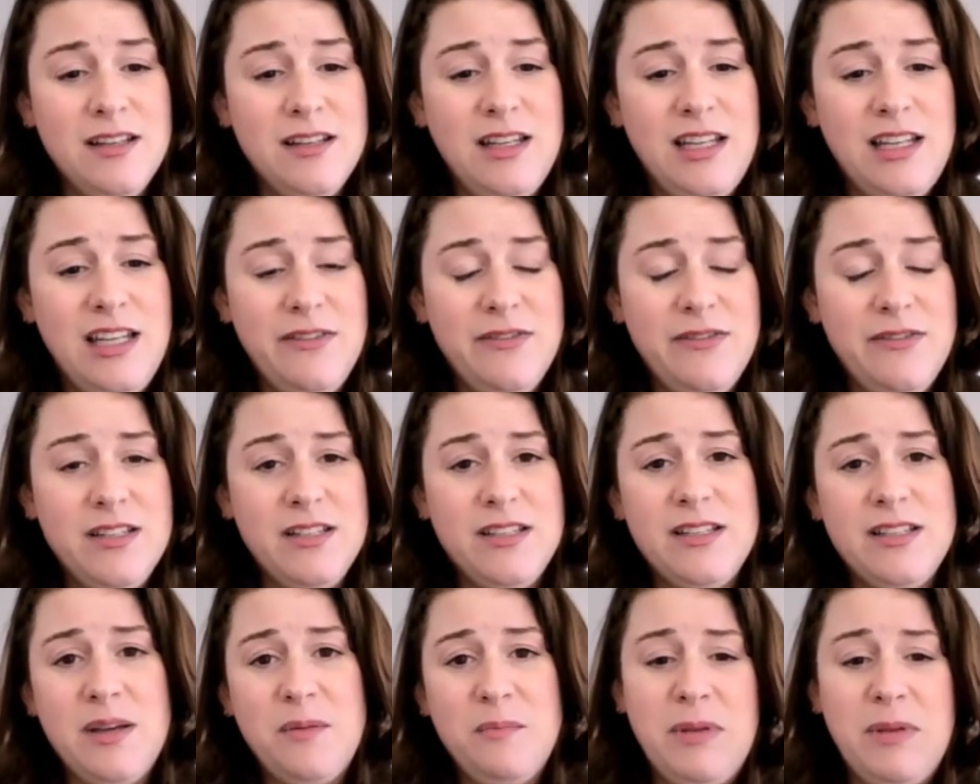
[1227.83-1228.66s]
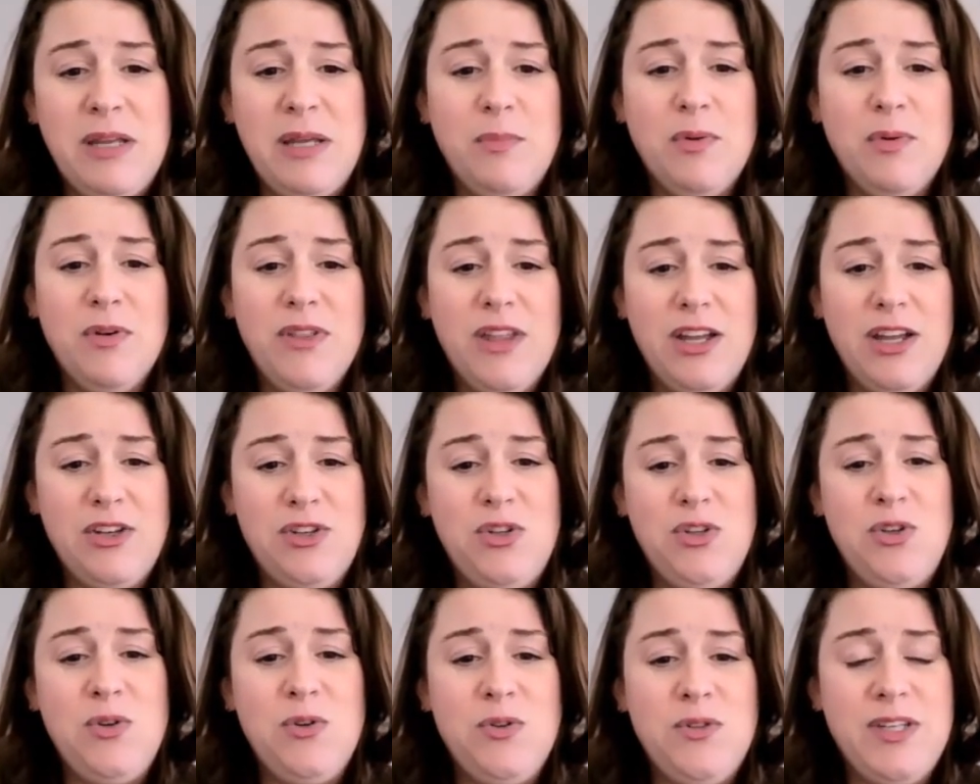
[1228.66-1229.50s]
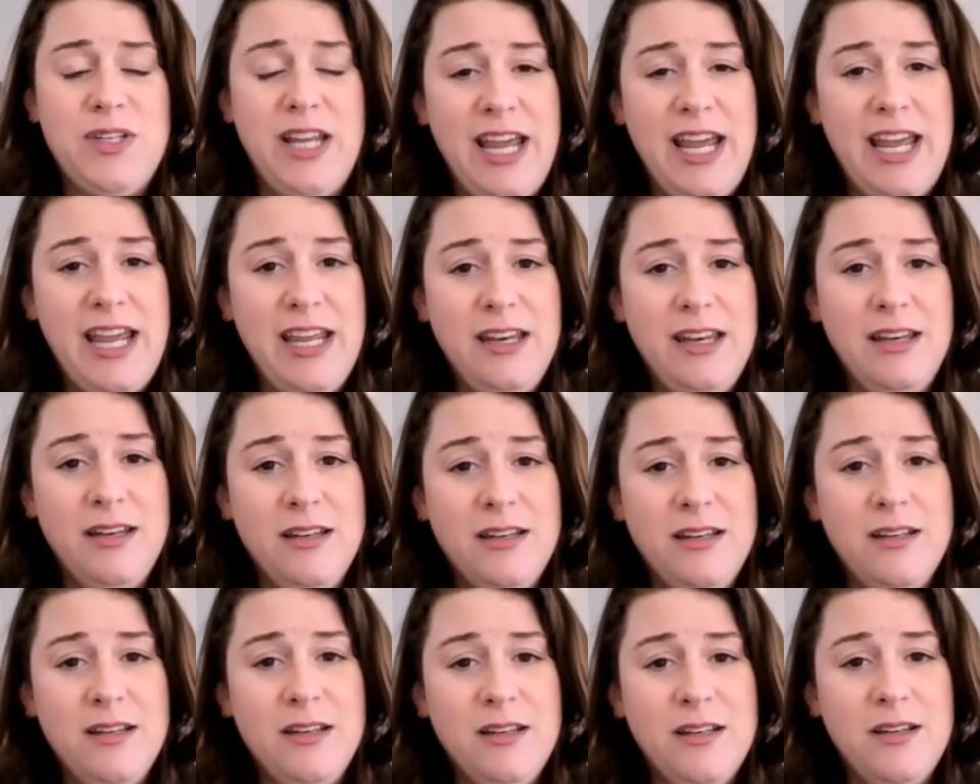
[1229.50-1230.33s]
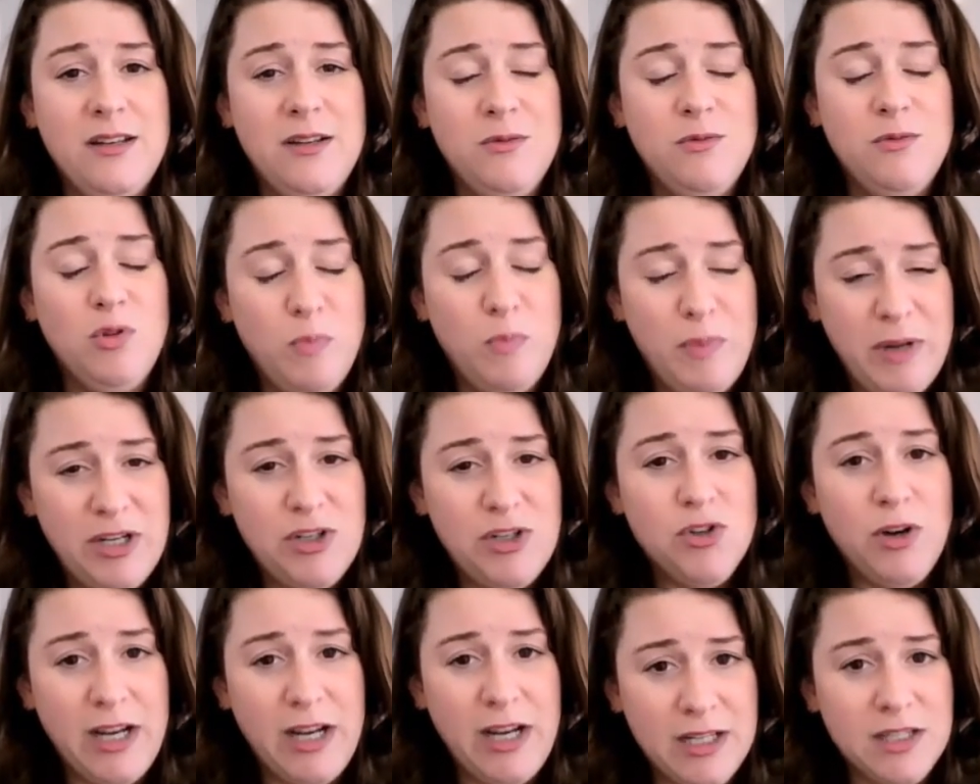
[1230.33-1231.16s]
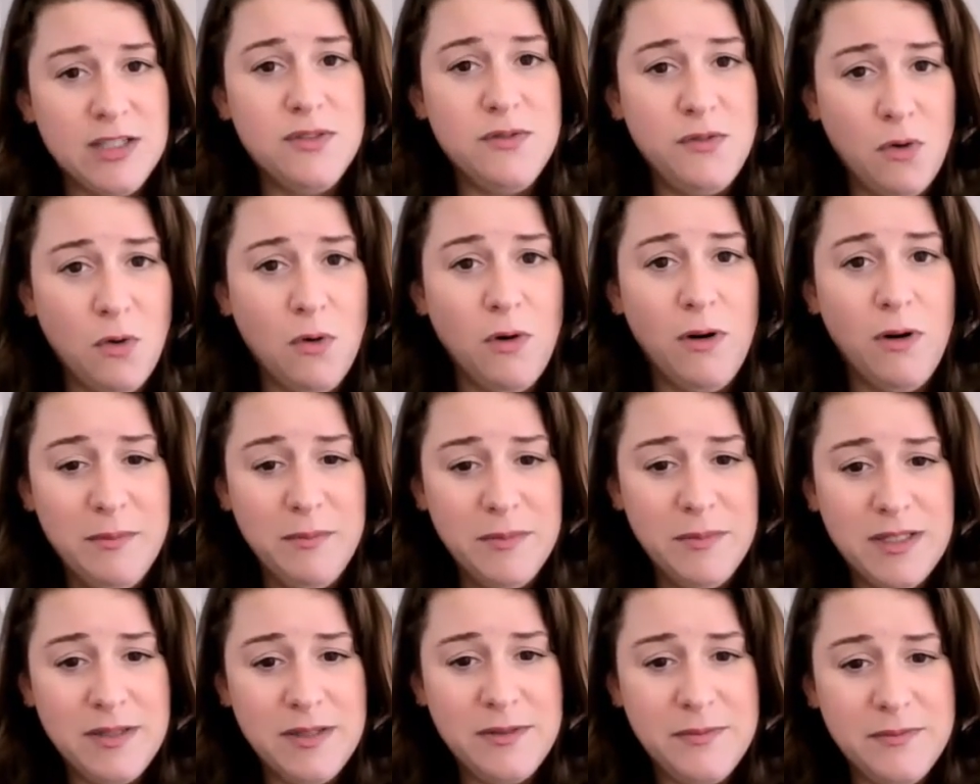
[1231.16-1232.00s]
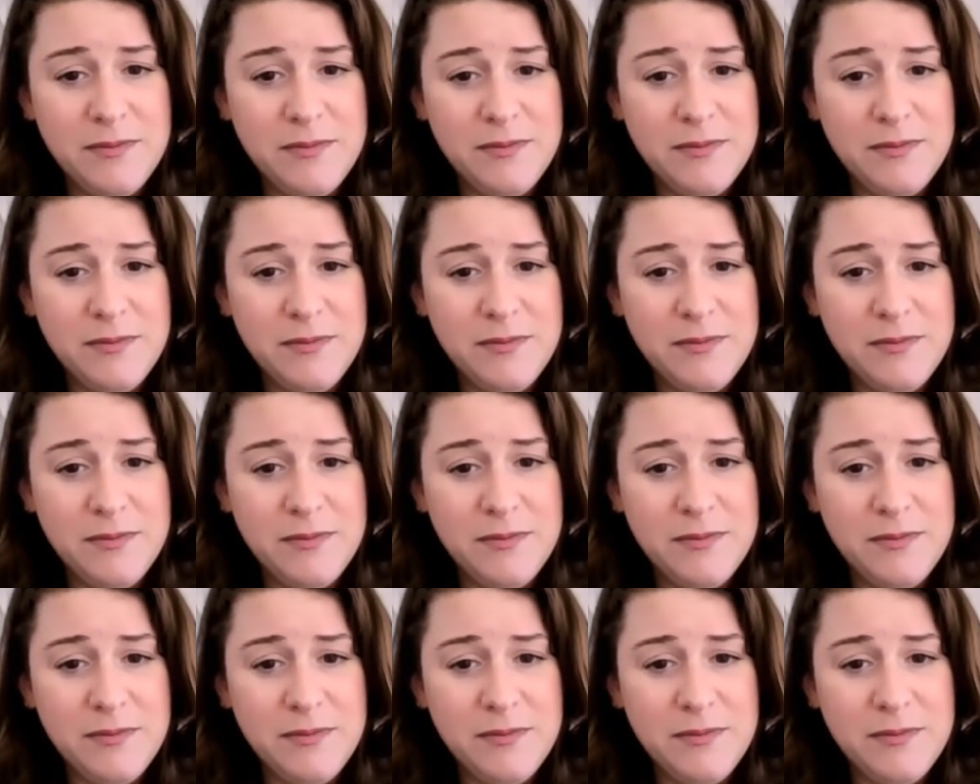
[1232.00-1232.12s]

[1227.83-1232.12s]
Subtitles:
even some people that choose to hate will be transformed.